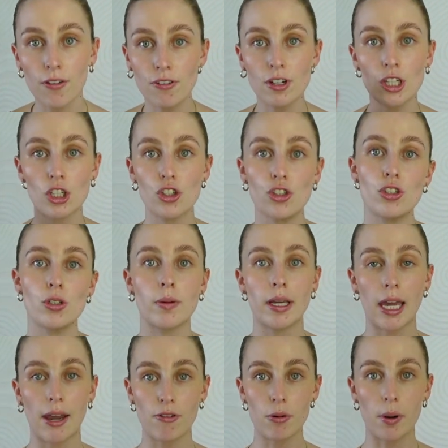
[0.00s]
finish
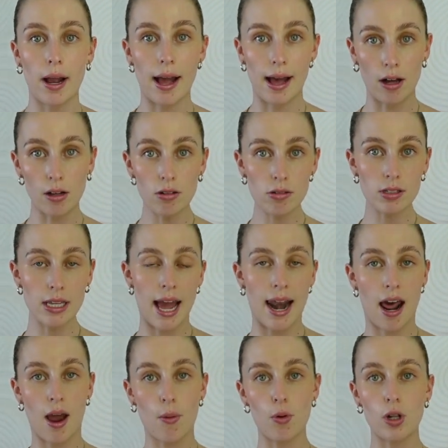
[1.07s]
doing everywhere else and
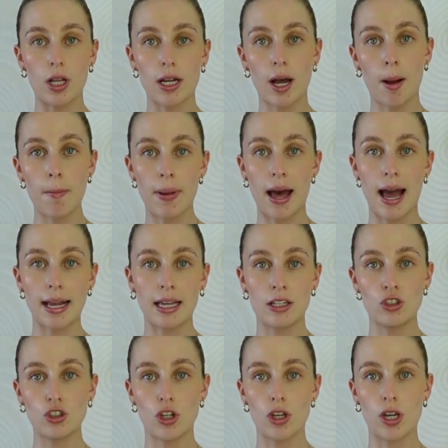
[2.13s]
I will come back
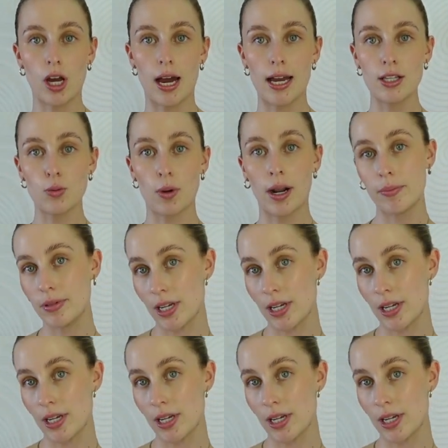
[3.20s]
and show you guys when I'm